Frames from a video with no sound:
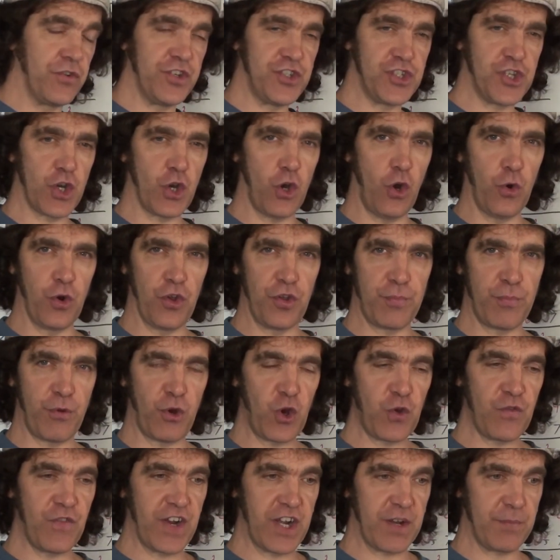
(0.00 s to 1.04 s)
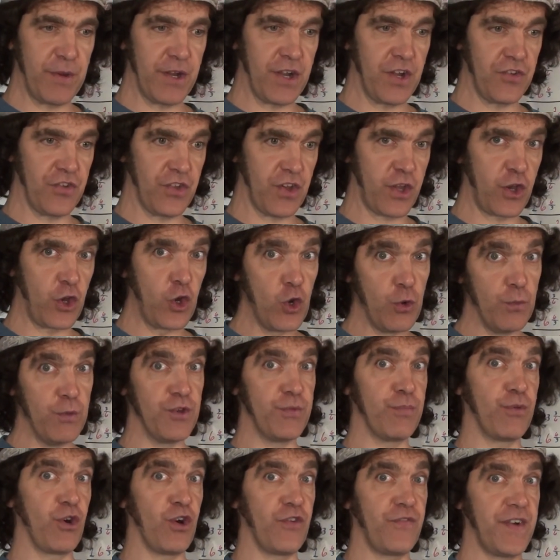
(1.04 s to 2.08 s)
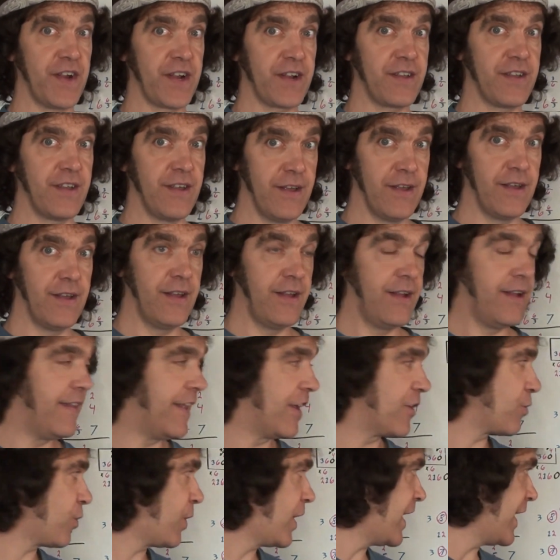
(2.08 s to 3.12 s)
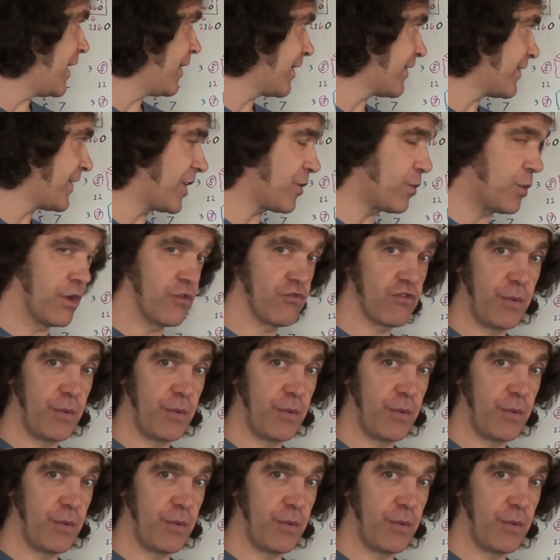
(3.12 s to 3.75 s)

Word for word: digit code is perfect, because the cube is perfect. That's why, because that's what it